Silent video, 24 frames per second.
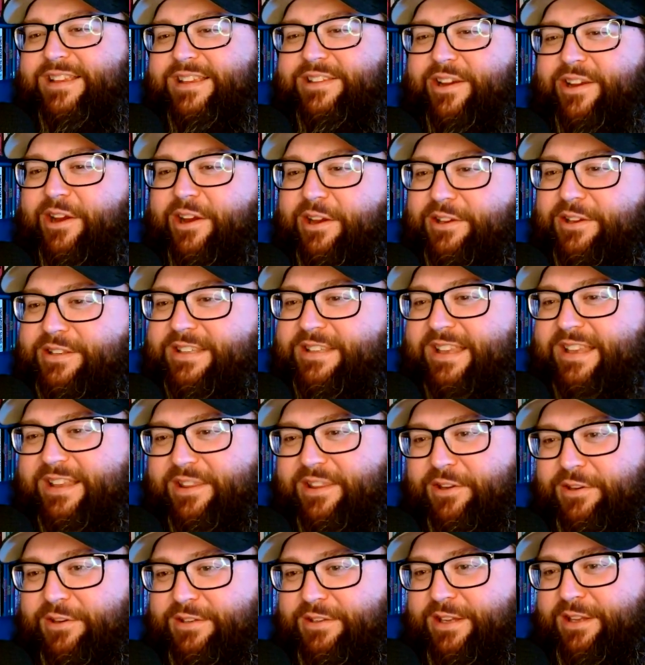Sorry, you said
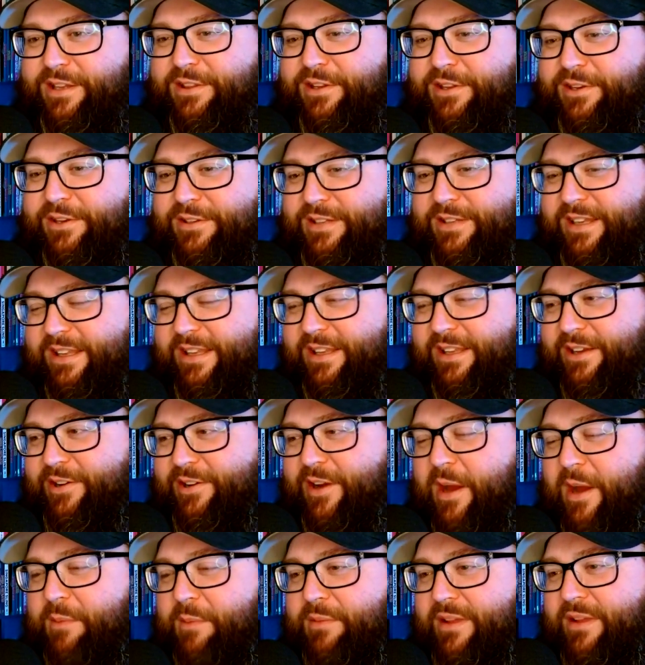1313, the
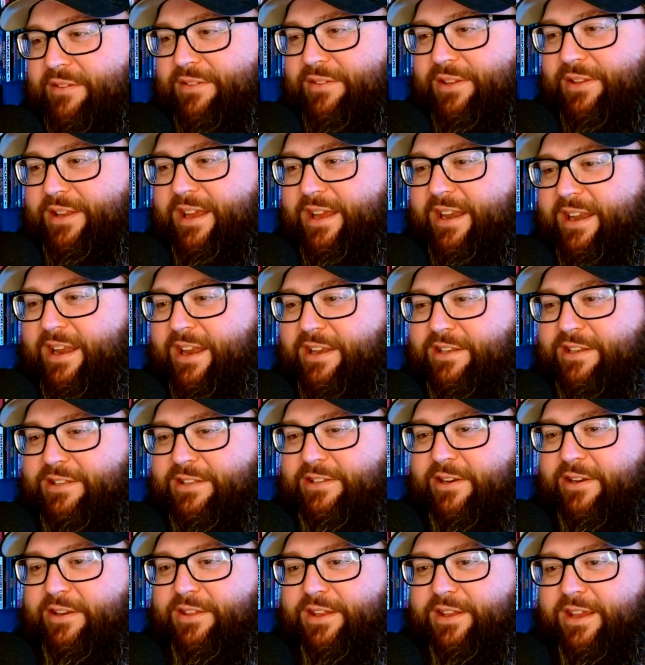crime level, and I just
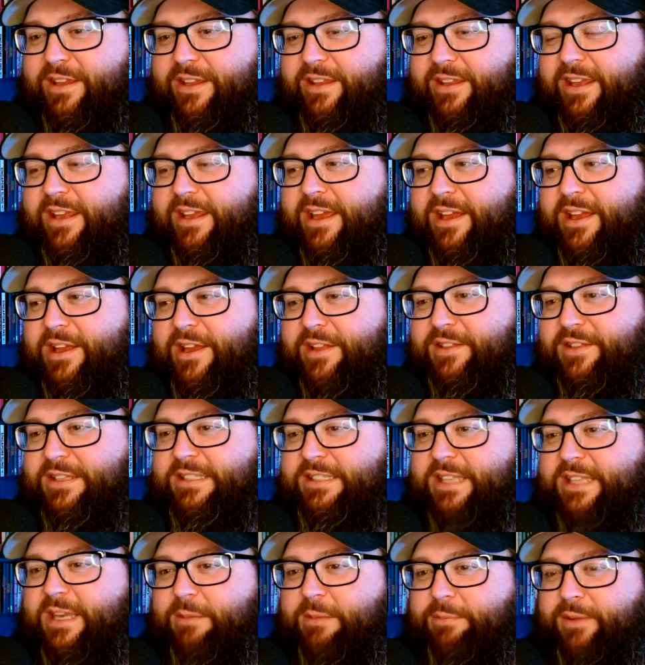started thinking like the
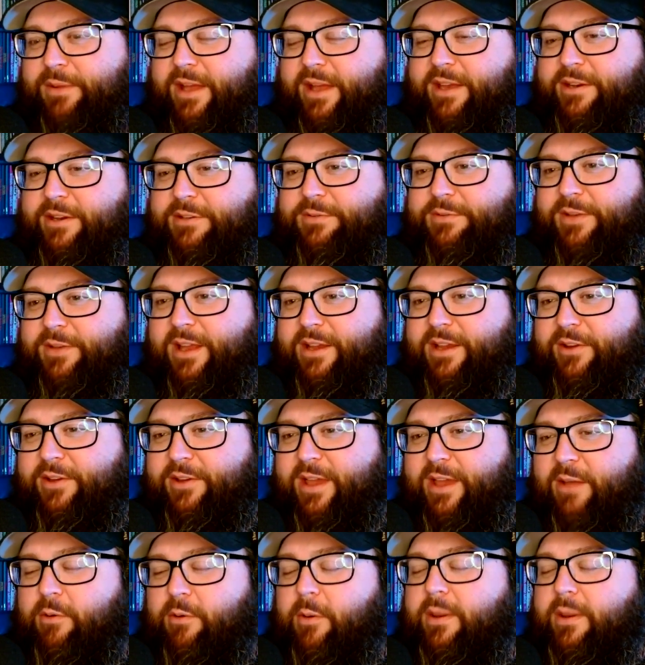city planners were like,
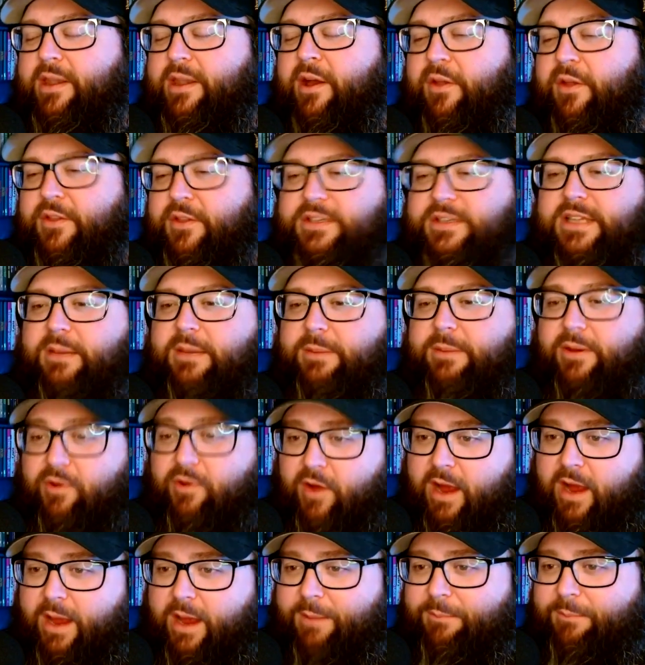okay, well, we know there's going to be
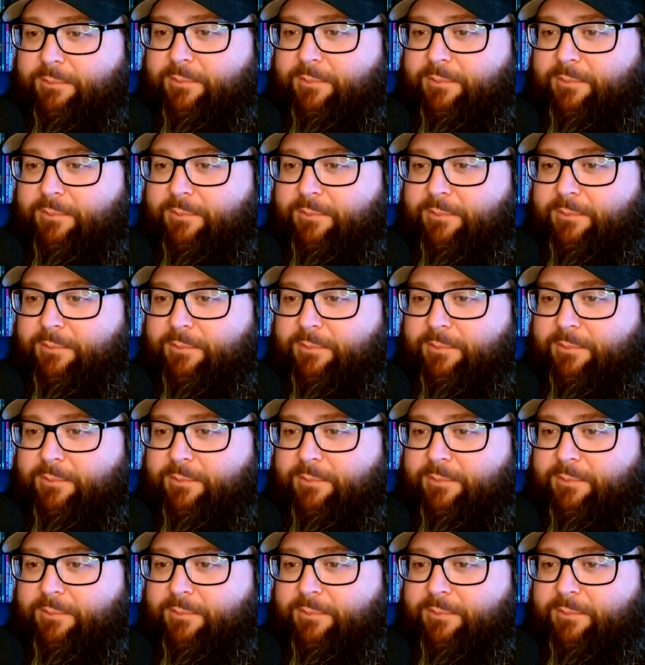crime.